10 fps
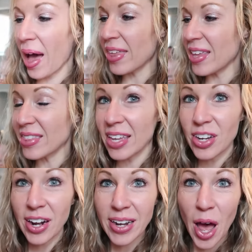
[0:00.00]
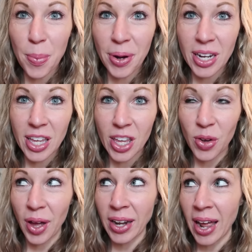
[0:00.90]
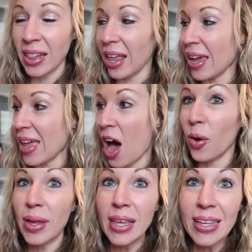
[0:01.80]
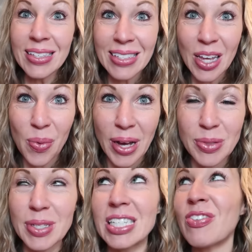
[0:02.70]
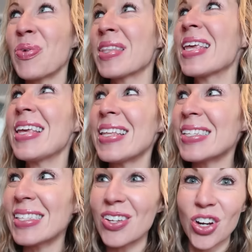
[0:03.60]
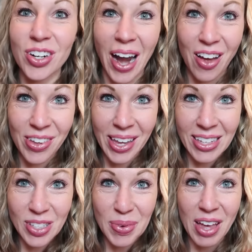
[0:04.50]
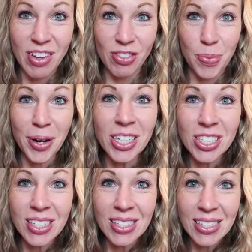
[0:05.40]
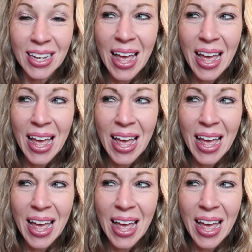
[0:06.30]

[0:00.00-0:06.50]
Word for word: Well, I think they turned out pretty cute and I like how easy it was. It was definitely one of the easiest little craft kits that we have ever purchased.